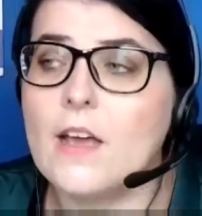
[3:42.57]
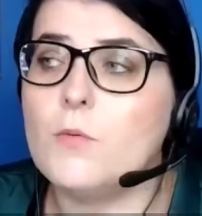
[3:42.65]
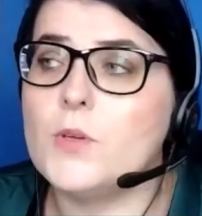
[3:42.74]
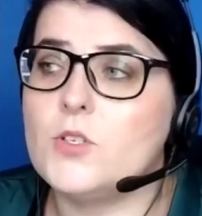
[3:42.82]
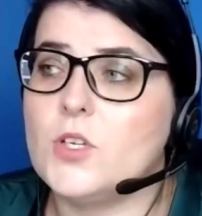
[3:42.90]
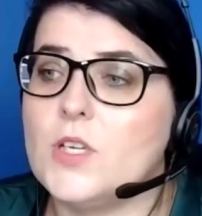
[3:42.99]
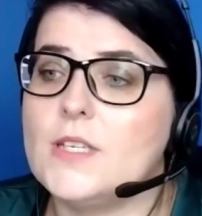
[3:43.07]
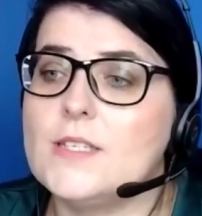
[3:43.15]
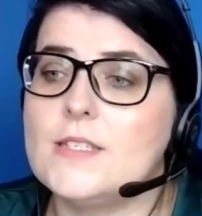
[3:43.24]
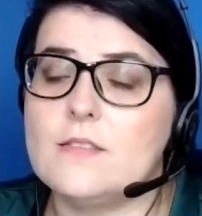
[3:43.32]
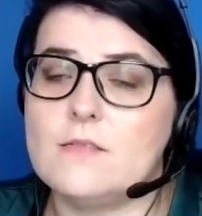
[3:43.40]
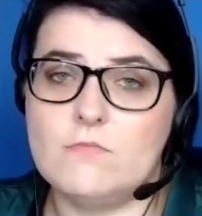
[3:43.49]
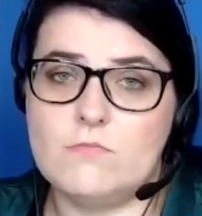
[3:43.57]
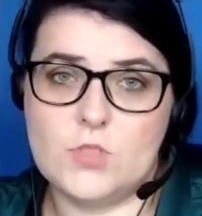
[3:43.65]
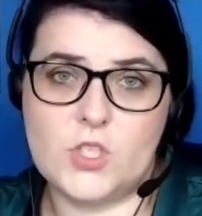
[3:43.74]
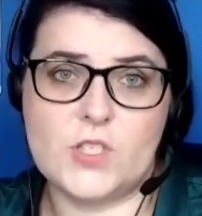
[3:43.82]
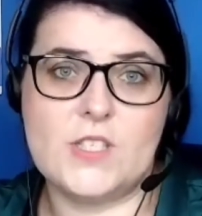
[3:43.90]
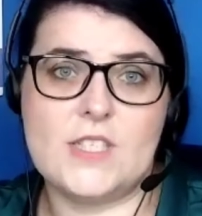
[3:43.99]
which is
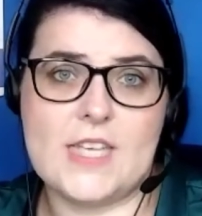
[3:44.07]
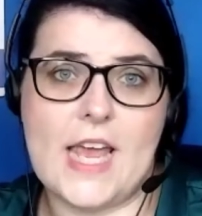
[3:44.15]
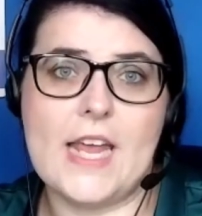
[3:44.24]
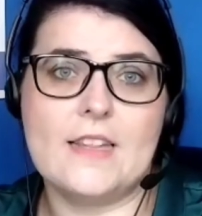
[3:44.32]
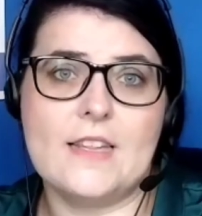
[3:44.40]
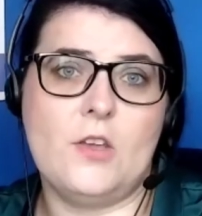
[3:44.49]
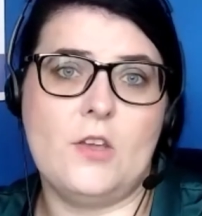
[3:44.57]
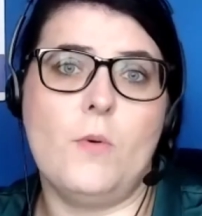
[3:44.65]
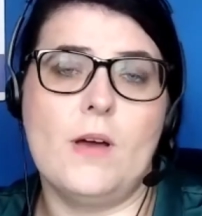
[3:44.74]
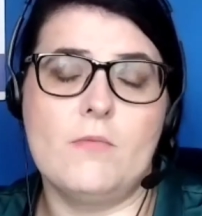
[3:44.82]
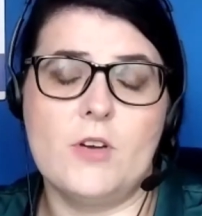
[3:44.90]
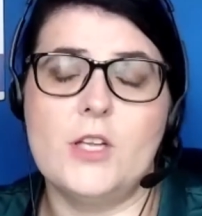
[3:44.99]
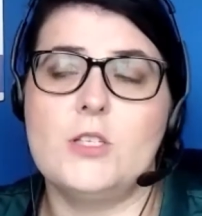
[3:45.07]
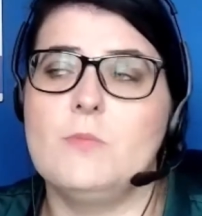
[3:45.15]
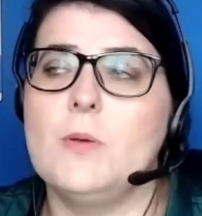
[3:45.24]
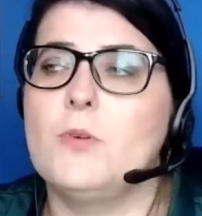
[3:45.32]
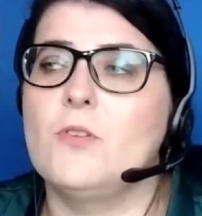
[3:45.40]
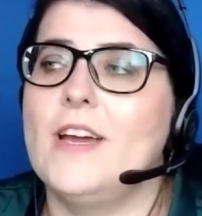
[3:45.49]
just saying that you are going to
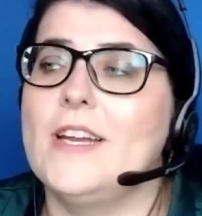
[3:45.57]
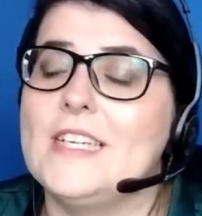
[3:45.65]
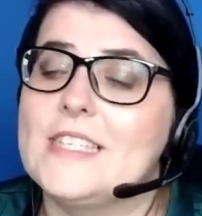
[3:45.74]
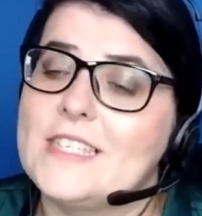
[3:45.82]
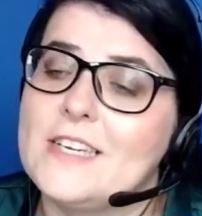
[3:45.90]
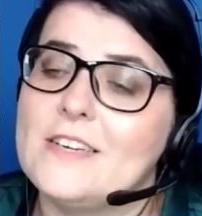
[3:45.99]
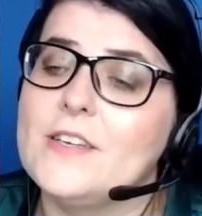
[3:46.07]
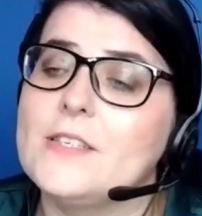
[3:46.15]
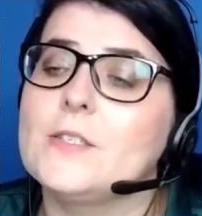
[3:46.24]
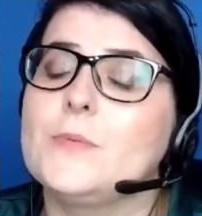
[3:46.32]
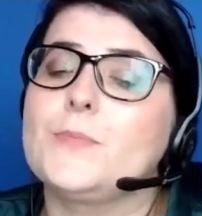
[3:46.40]
be providing the service.